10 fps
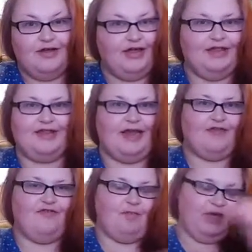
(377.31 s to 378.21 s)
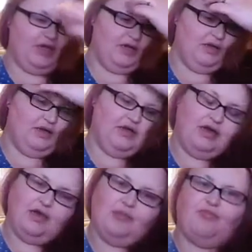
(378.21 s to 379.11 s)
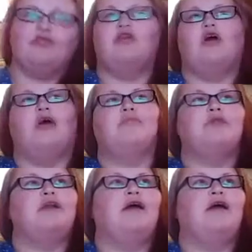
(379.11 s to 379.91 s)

instead of me and brother Nobs.